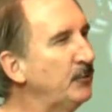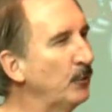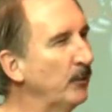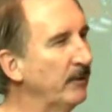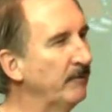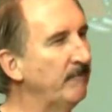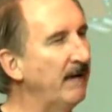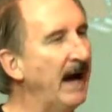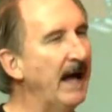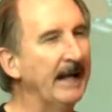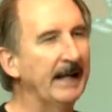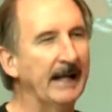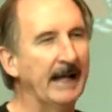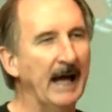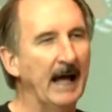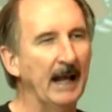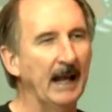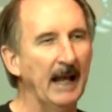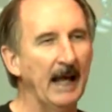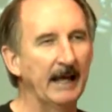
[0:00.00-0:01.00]
to invite a
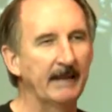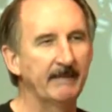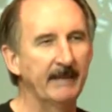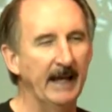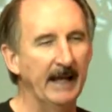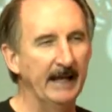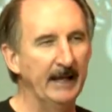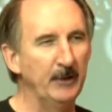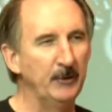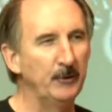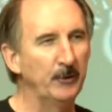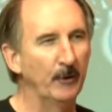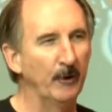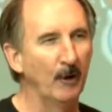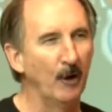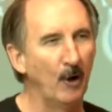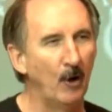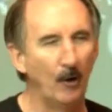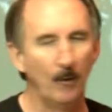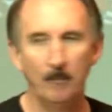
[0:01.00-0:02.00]
guy like that into your
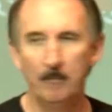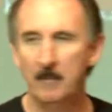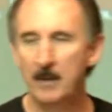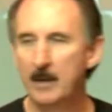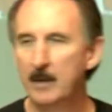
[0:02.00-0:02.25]
home